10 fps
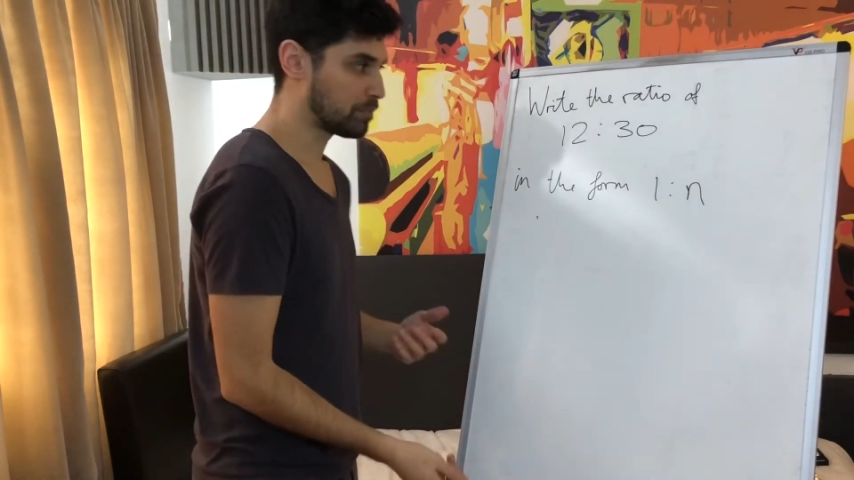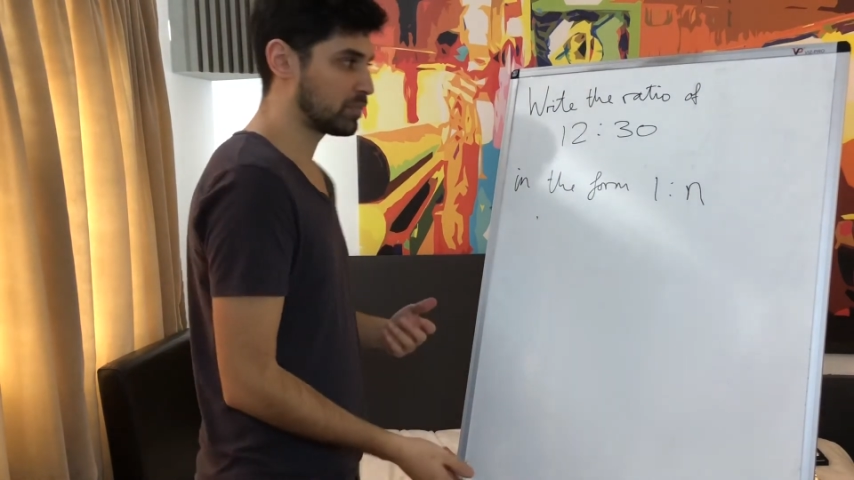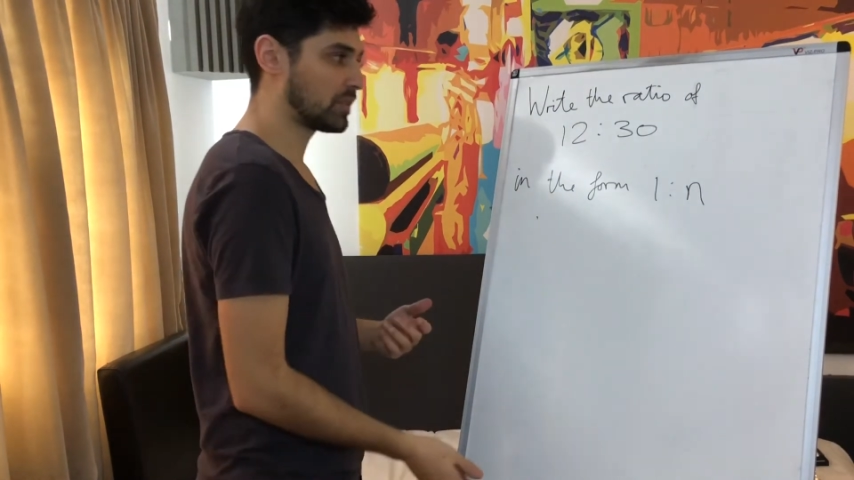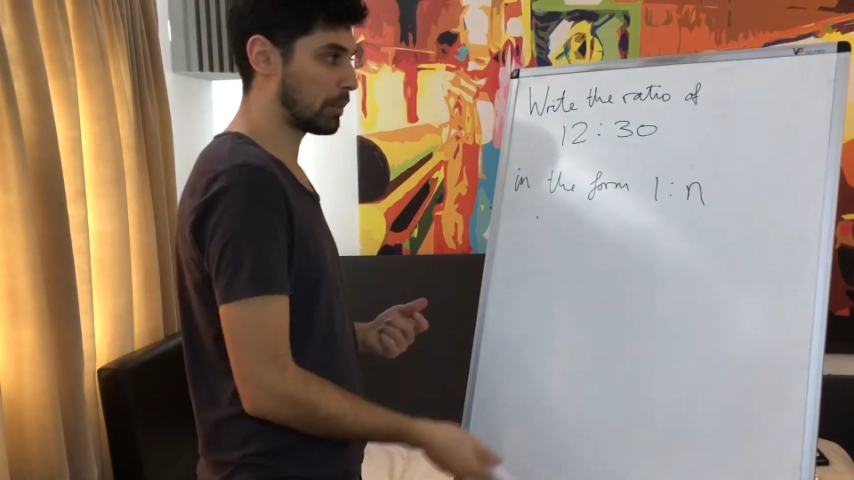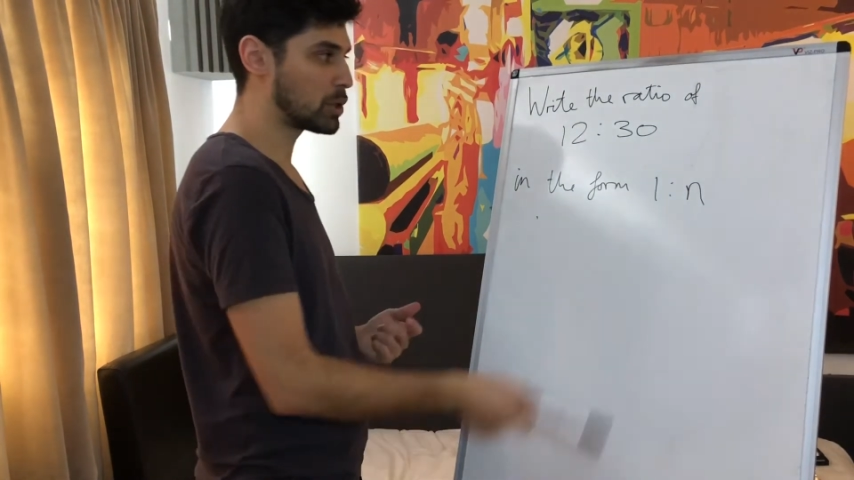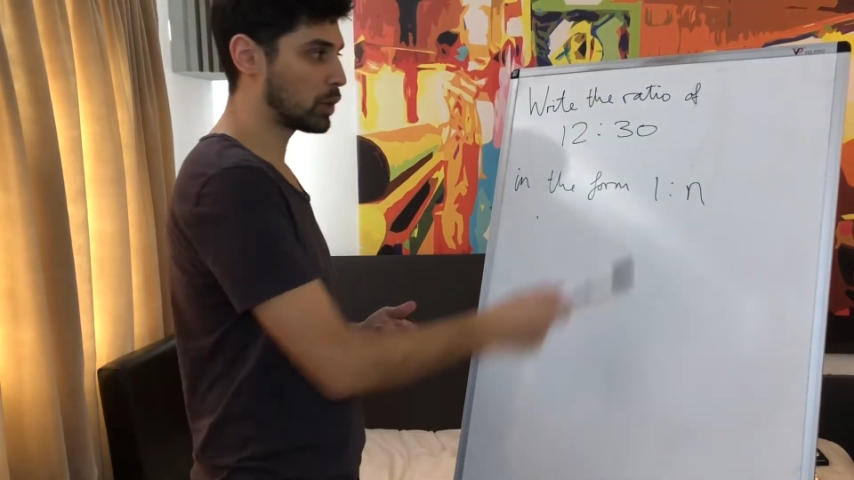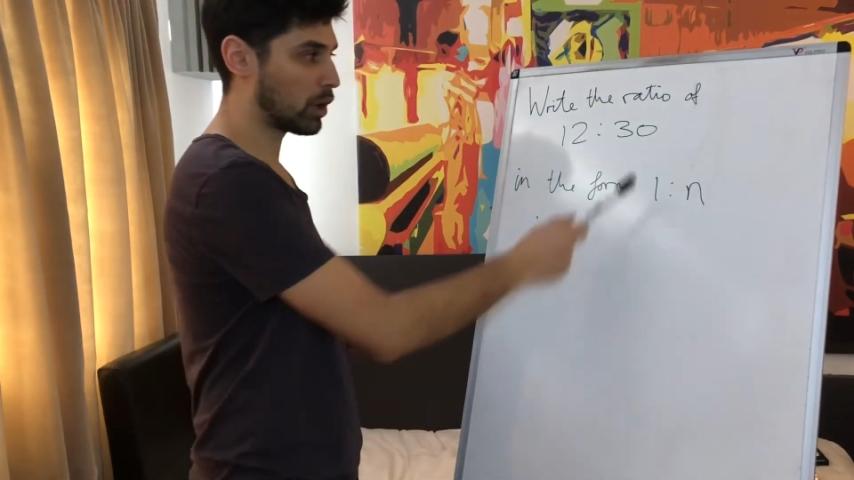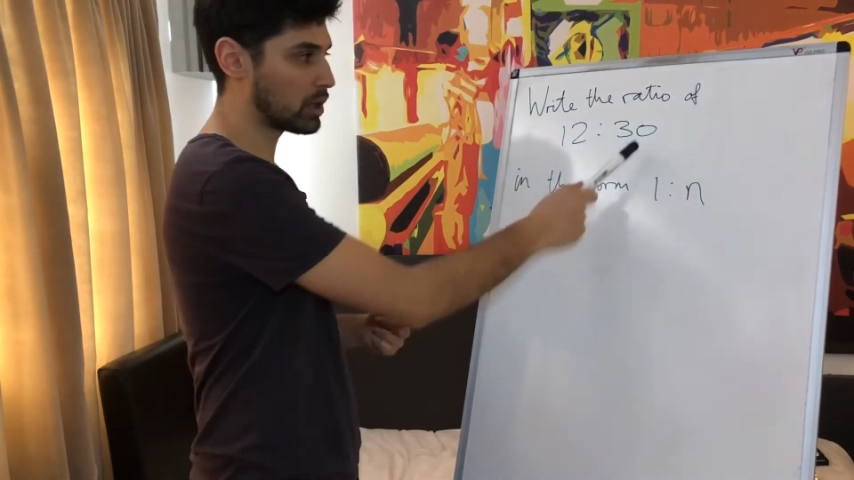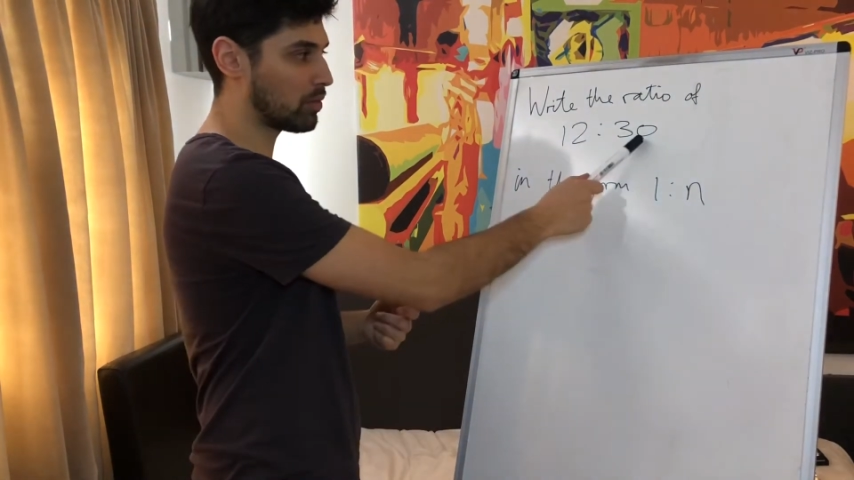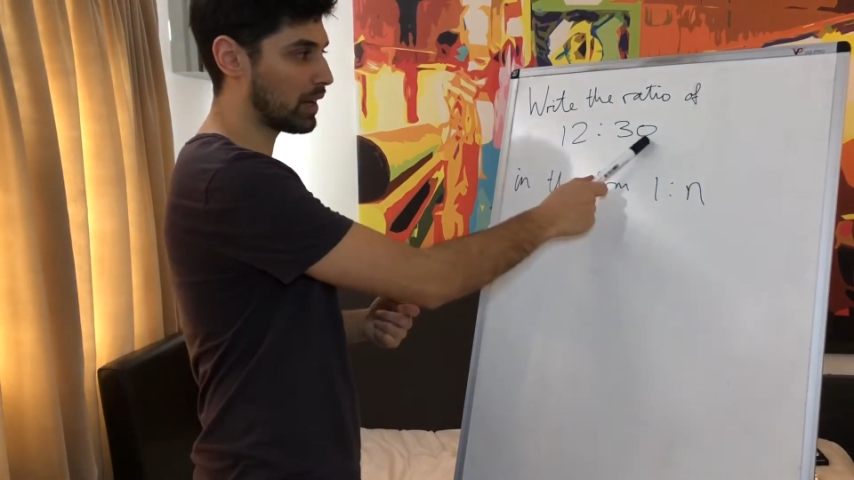That means we've got to
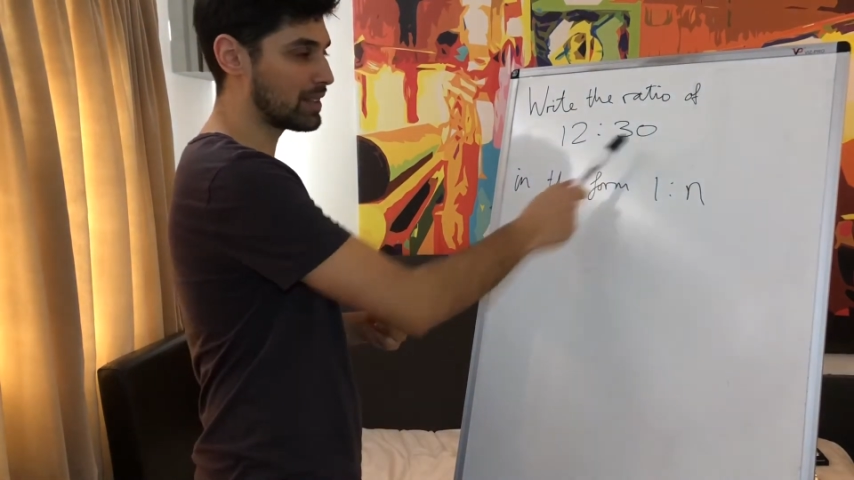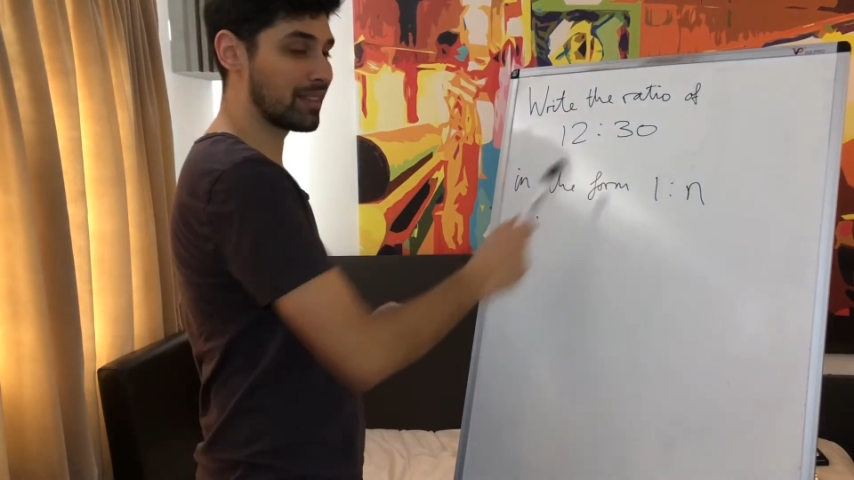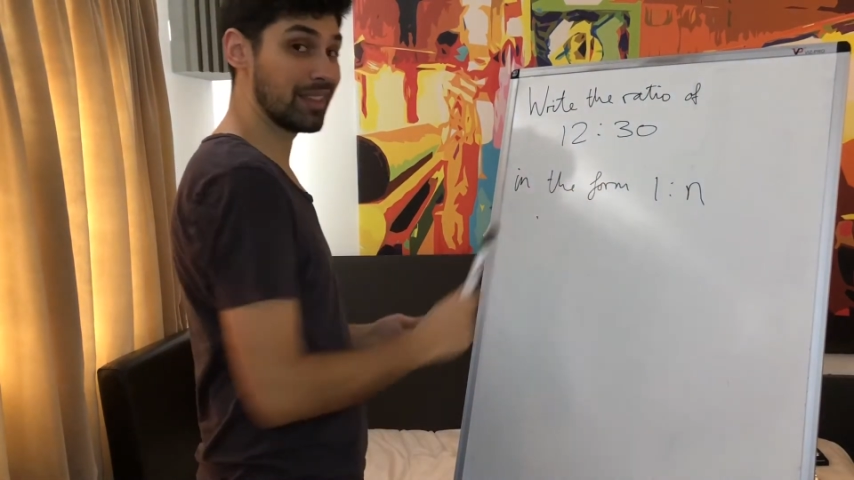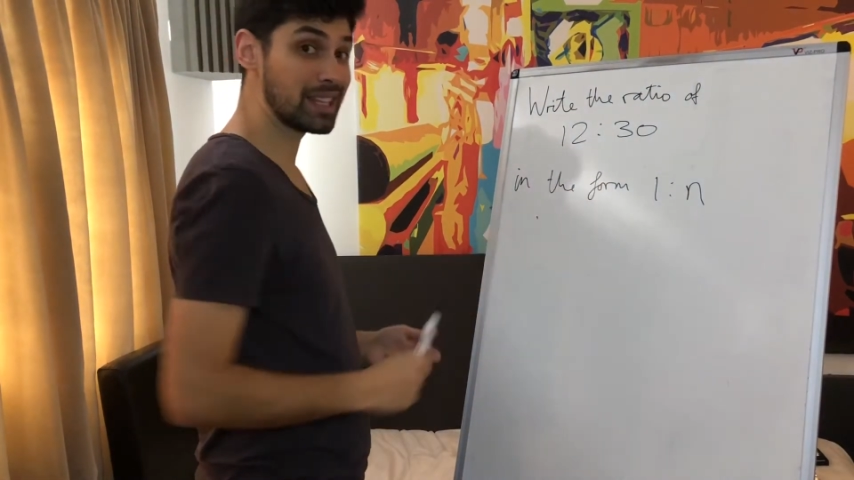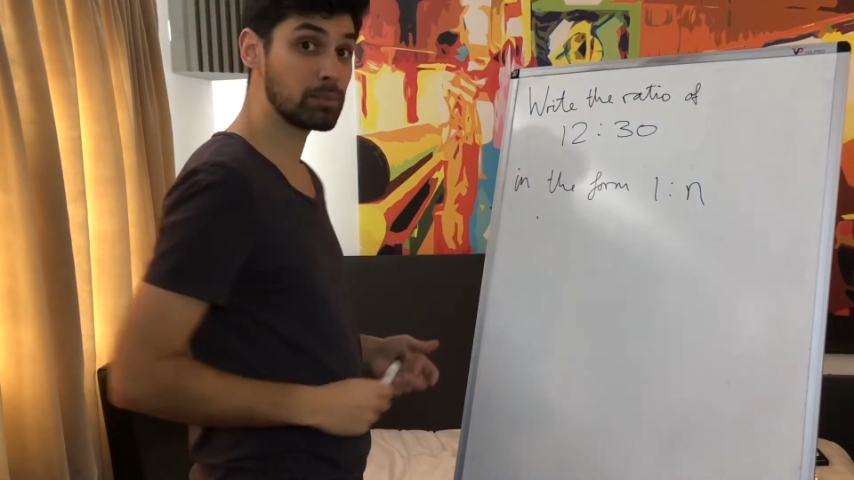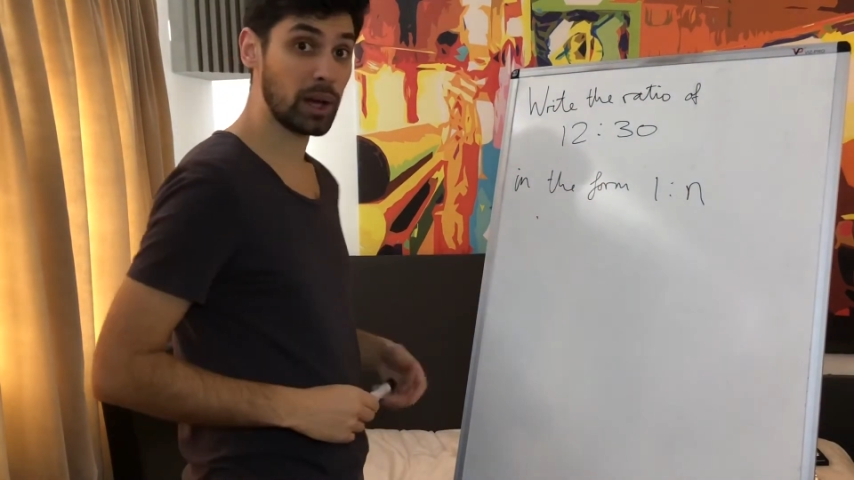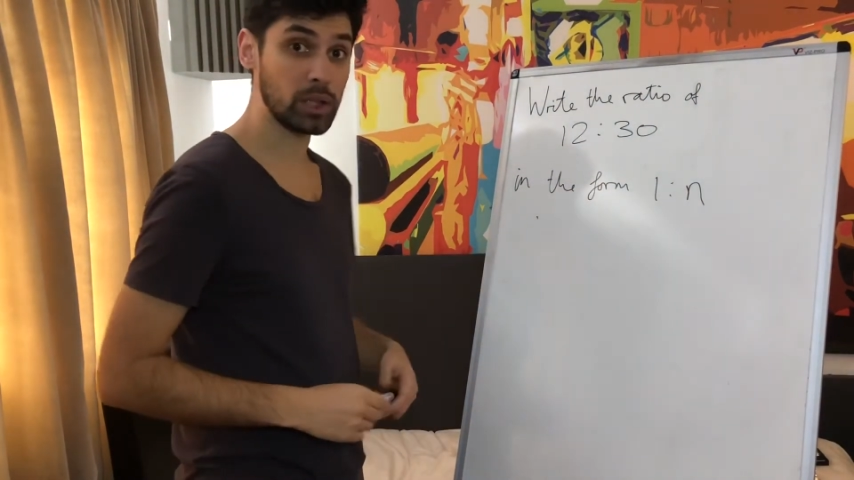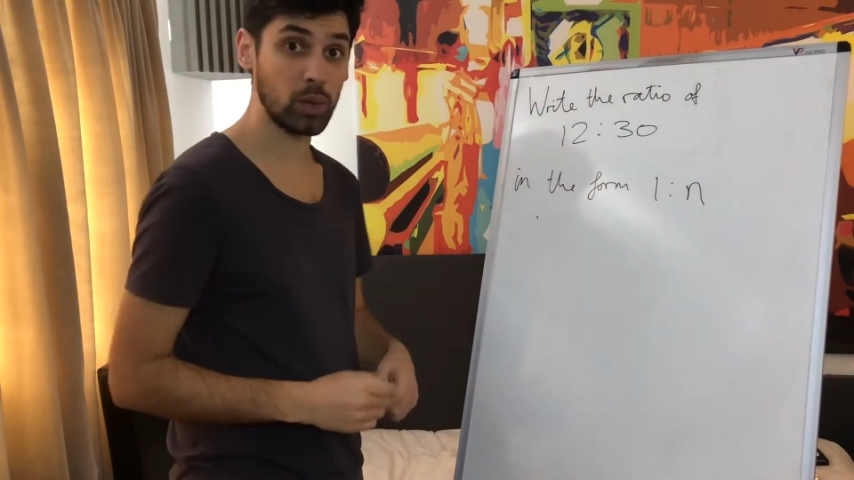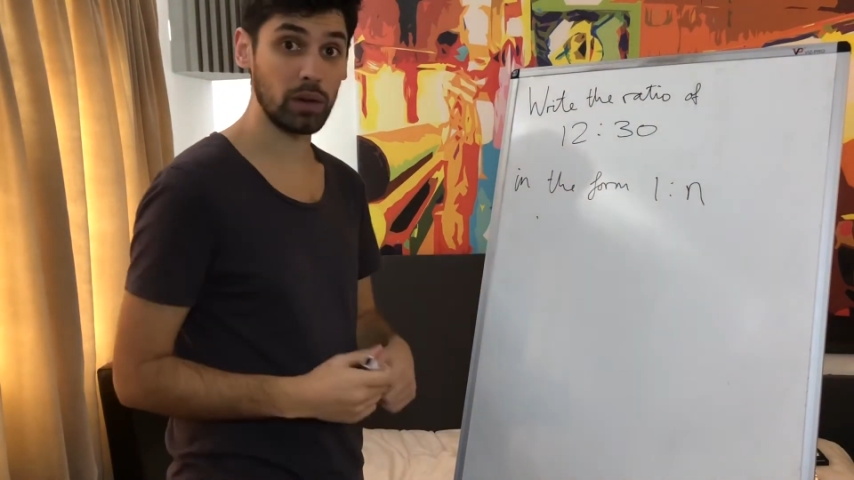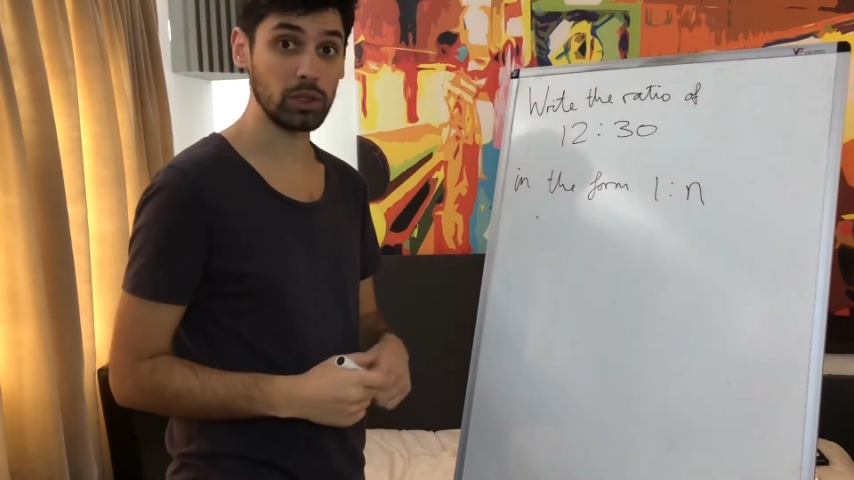divide this by
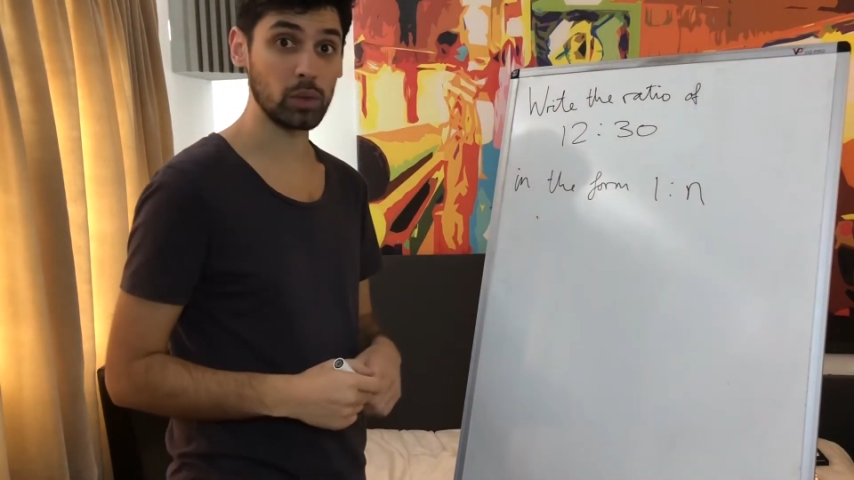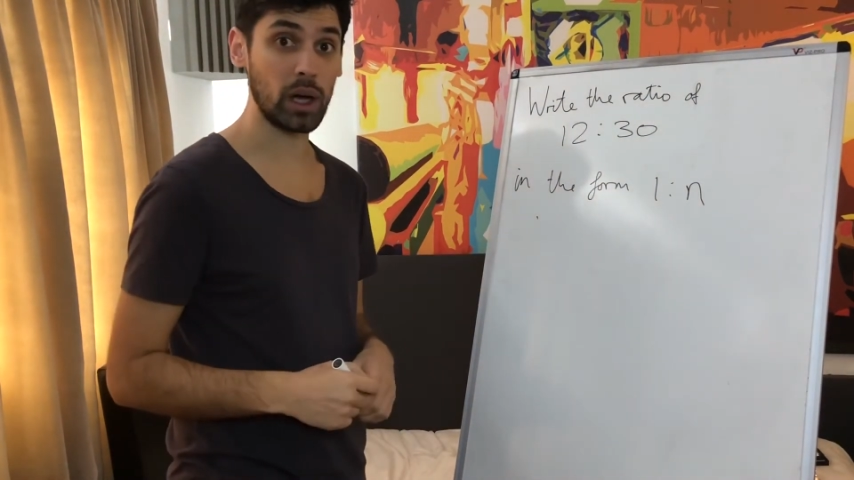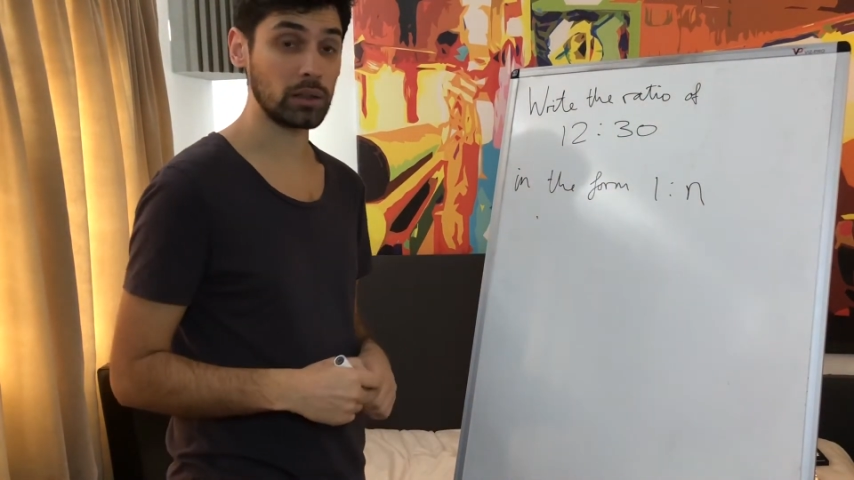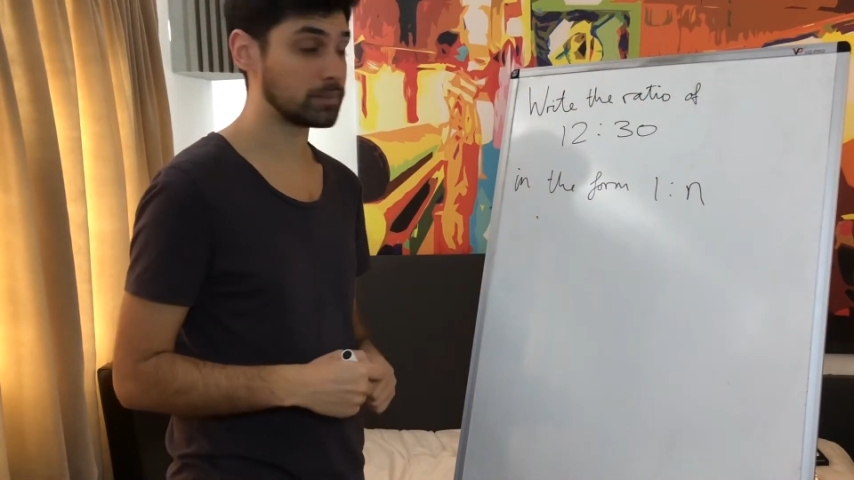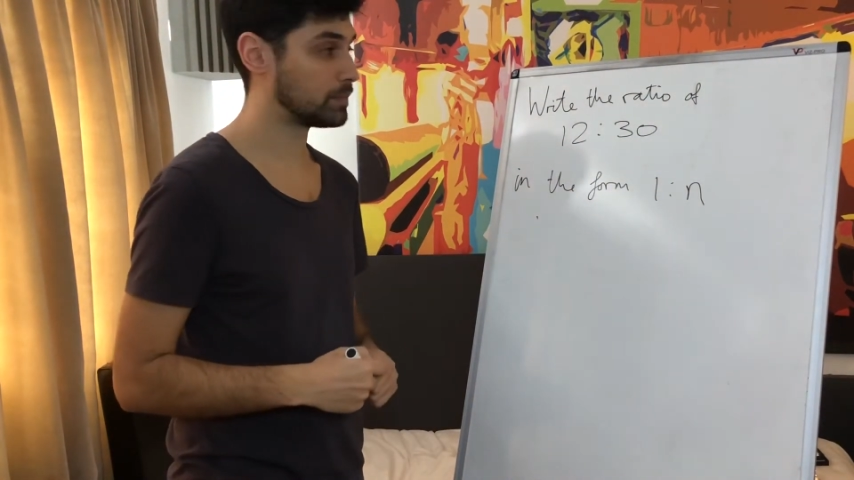12 as well.